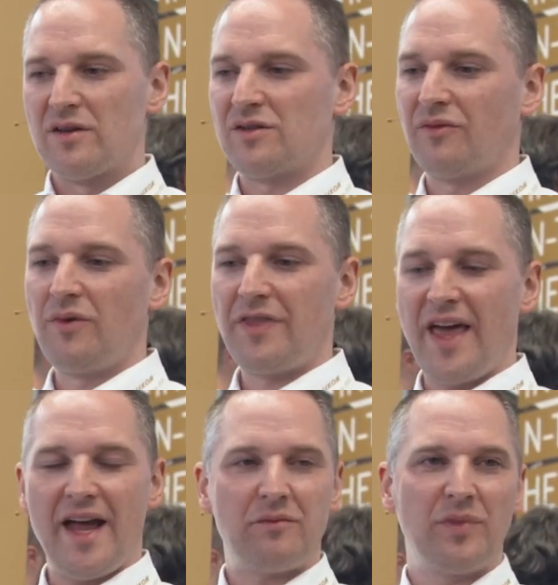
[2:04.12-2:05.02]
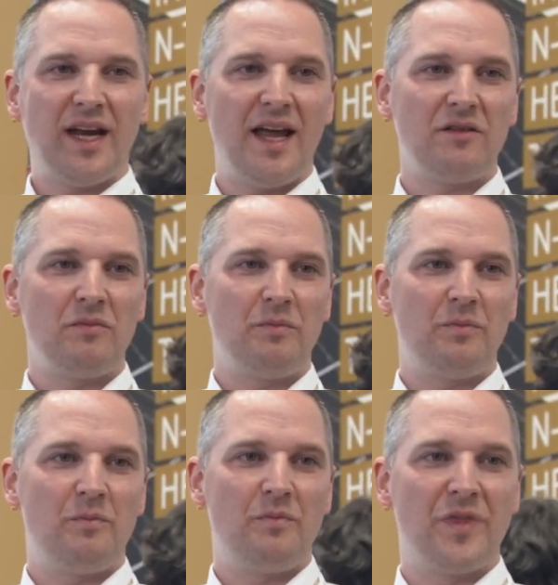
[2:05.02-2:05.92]
So with that we get a,
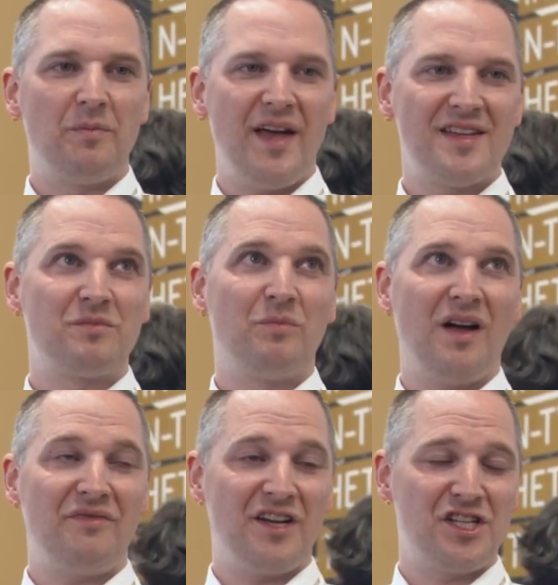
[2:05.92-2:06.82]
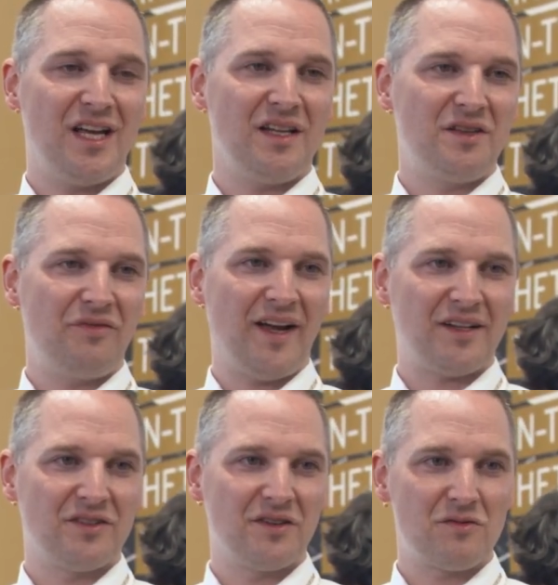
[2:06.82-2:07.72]
the best bifaciality
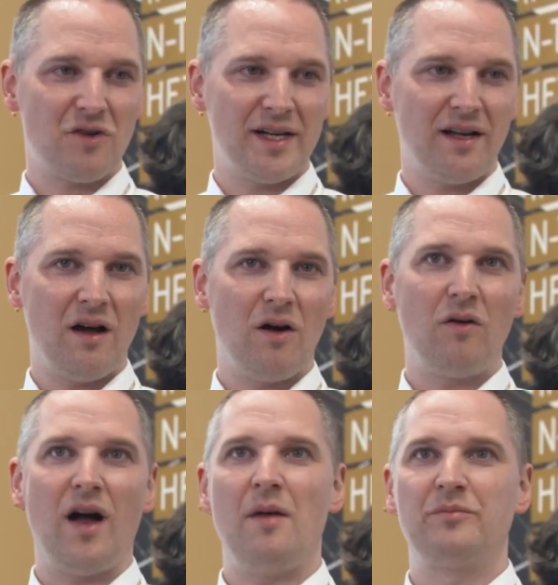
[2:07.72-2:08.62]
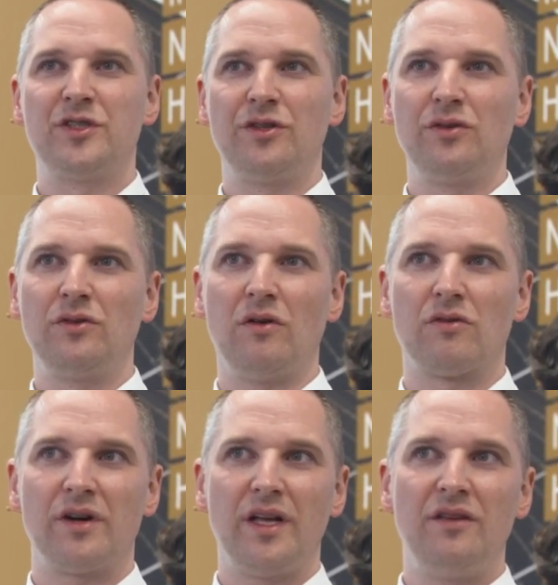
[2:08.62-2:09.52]
factor right now, up to
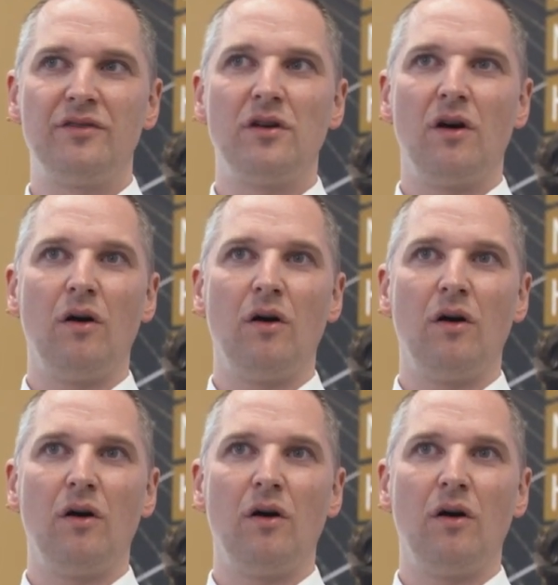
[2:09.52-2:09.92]
or even